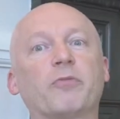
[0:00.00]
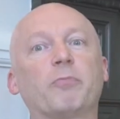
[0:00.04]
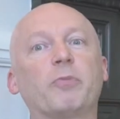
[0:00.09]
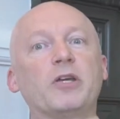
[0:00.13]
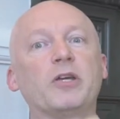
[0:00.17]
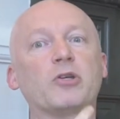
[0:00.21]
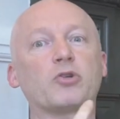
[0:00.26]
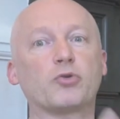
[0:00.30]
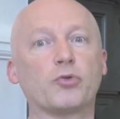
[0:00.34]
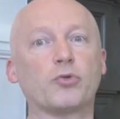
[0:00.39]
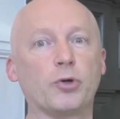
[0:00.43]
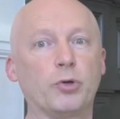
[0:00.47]
be
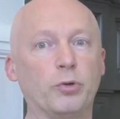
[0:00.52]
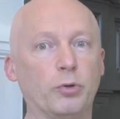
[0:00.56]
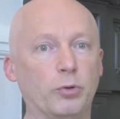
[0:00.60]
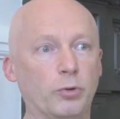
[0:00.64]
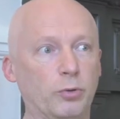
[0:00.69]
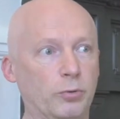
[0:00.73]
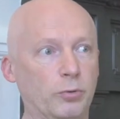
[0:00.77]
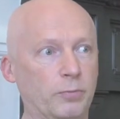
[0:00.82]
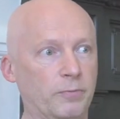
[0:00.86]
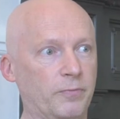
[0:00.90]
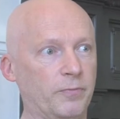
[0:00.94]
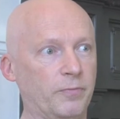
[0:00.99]
true.
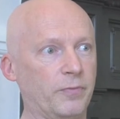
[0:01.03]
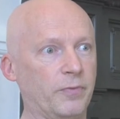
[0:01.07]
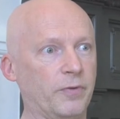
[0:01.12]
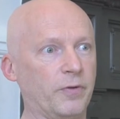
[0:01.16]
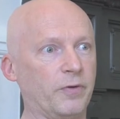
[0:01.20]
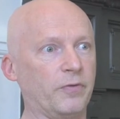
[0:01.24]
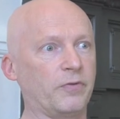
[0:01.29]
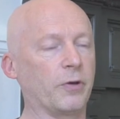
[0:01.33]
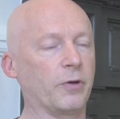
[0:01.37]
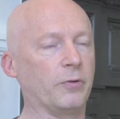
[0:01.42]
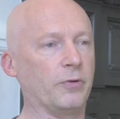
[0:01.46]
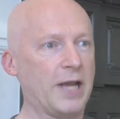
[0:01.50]

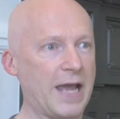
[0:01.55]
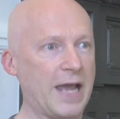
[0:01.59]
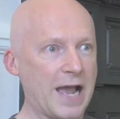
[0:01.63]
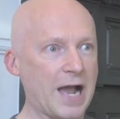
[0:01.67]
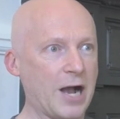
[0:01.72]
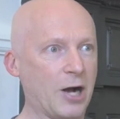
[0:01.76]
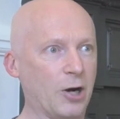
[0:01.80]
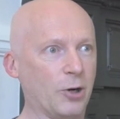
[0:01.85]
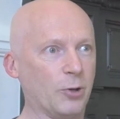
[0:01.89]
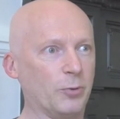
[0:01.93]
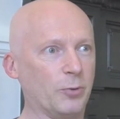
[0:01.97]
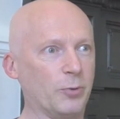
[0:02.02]
So
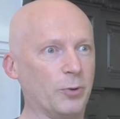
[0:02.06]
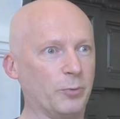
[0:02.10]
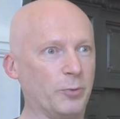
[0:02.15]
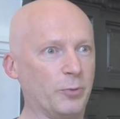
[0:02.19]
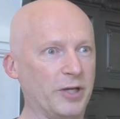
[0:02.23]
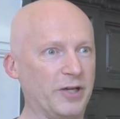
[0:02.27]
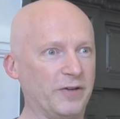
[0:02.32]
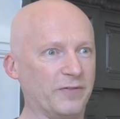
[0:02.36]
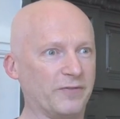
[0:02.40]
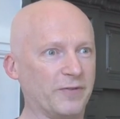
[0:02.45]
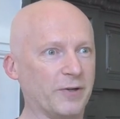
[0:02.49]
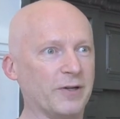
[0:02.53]
now
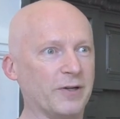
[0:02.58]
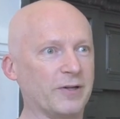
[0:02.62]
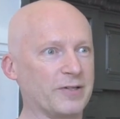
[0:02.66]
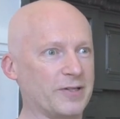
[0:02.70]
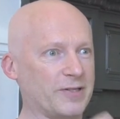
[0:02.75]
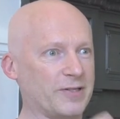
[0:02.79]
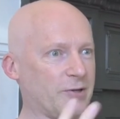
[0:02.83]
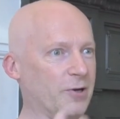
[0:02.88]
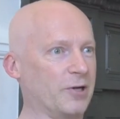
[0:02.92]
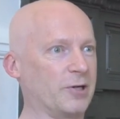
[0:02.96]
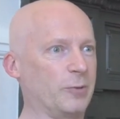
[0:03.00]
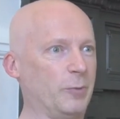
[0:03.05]
we've
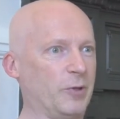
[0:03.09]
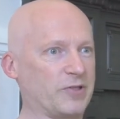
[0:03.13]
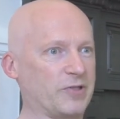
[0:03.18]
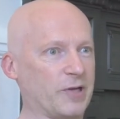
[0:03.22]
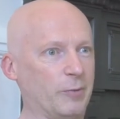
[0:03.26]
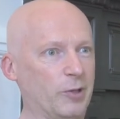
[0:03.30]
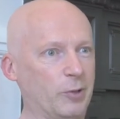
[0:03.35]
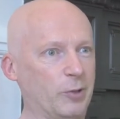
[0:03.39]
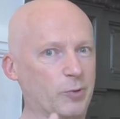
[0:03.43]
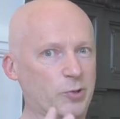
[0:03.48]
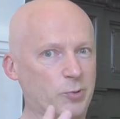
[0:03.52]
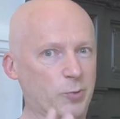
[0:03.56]
started with
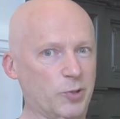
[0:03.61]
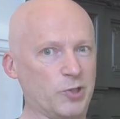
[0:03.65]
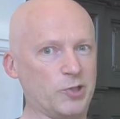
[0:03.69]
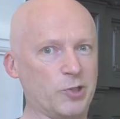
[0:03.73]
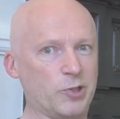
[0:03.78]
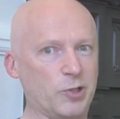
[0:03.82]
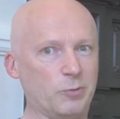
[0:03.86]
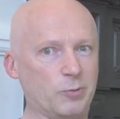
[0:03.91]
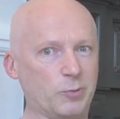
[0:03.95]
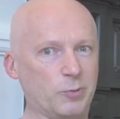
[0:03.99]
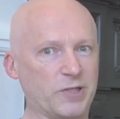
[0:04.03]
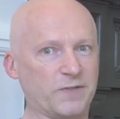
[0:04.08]
something which we
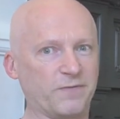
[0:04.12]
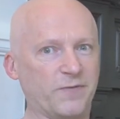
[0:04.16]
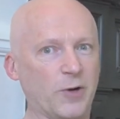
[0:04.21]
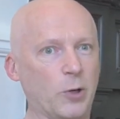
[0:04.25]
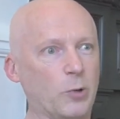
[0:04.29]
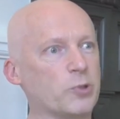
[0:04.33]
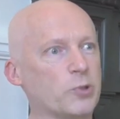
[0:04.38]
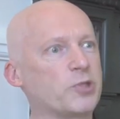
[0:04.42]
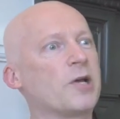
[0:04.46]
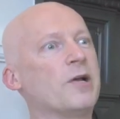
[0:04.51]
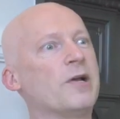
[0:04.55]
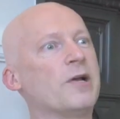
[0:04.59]
assumed was
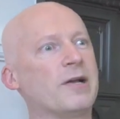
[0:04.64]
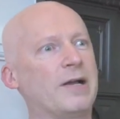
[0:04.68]
false,